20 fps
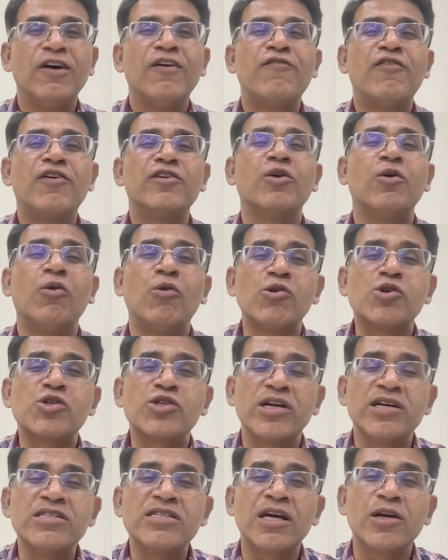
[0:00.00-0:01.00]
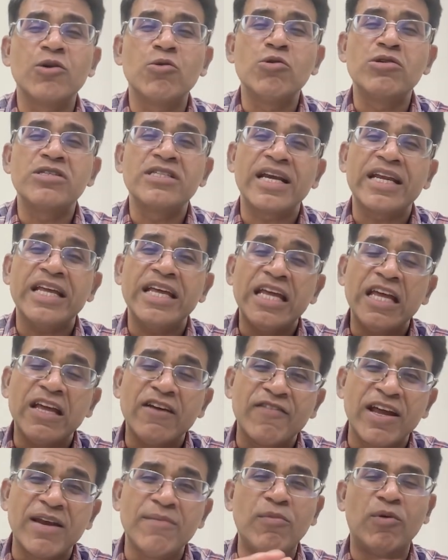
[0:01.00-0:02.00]
For the oceans, the roots are
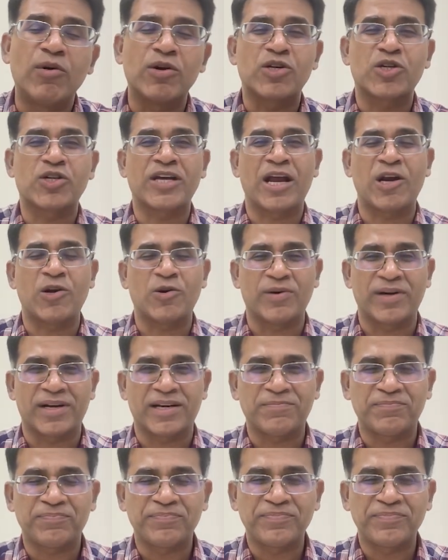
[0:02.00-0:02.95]
even more shallower.